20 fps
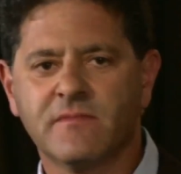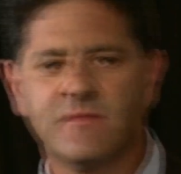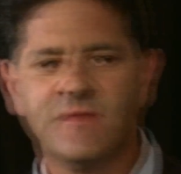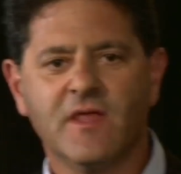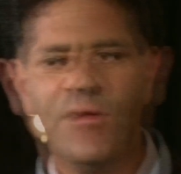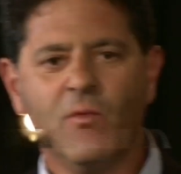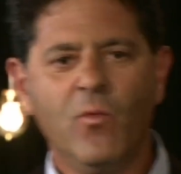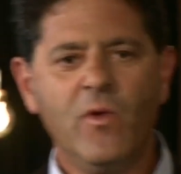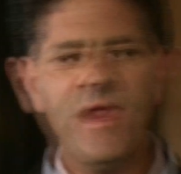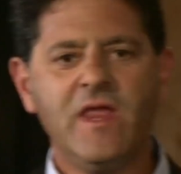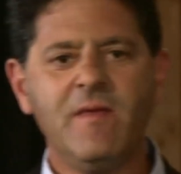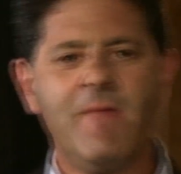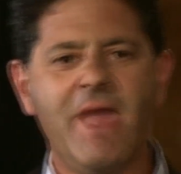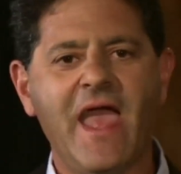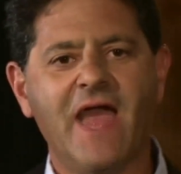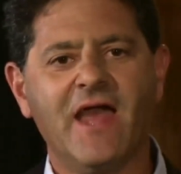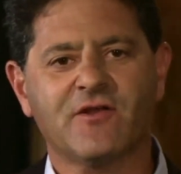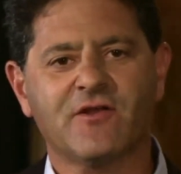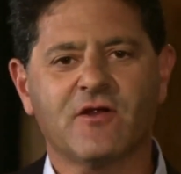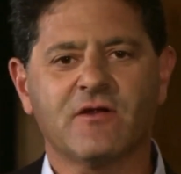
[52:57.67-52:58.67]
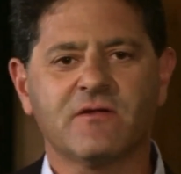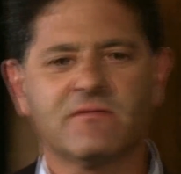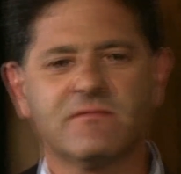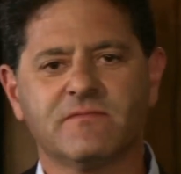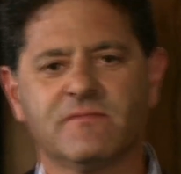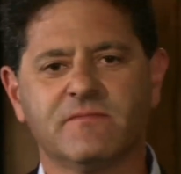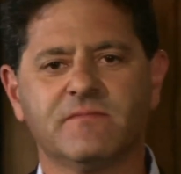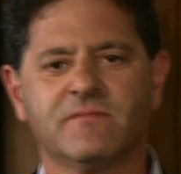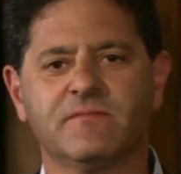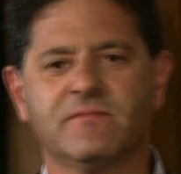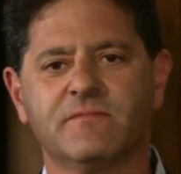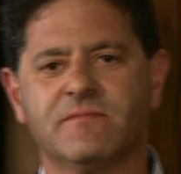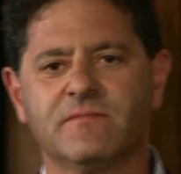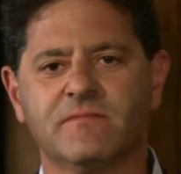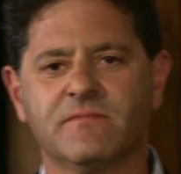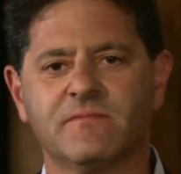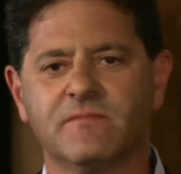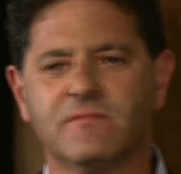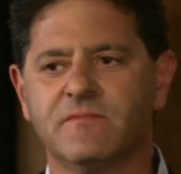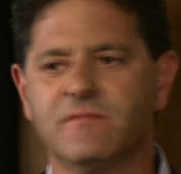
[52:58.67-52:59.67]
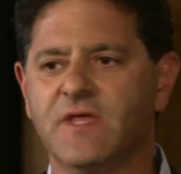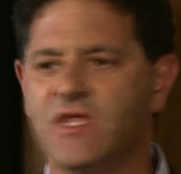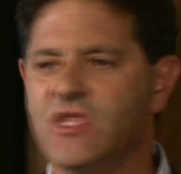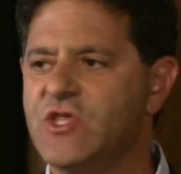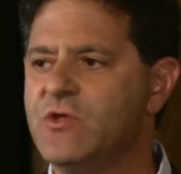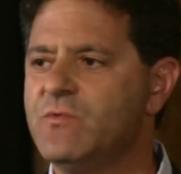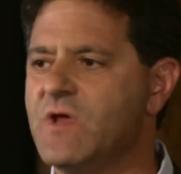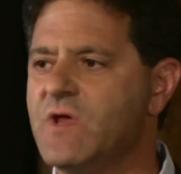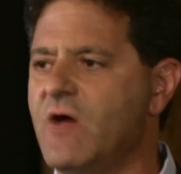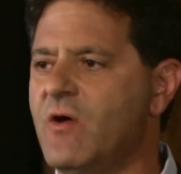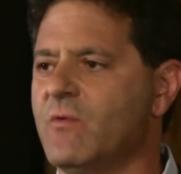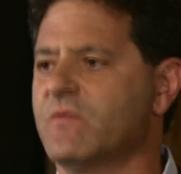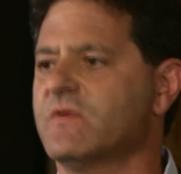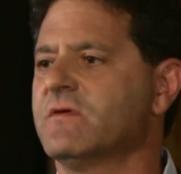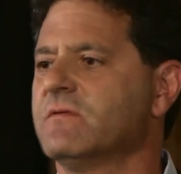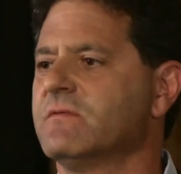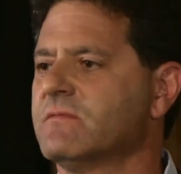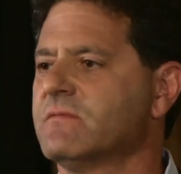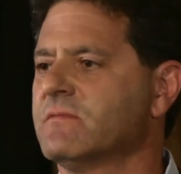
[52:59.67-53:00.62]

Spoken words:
That we matter, that you don't.